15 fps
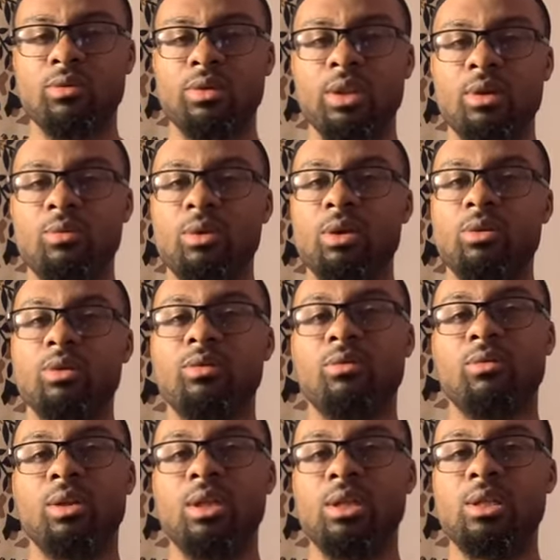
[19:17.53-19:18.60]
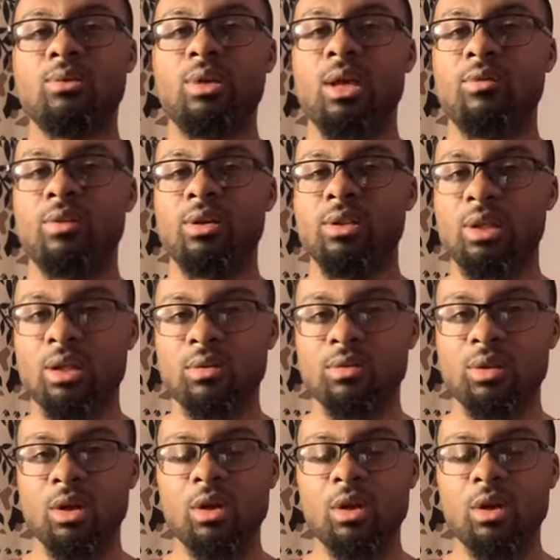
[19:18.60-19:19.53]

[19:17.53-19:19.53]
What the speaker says: that we don't even realize that we have ourselves.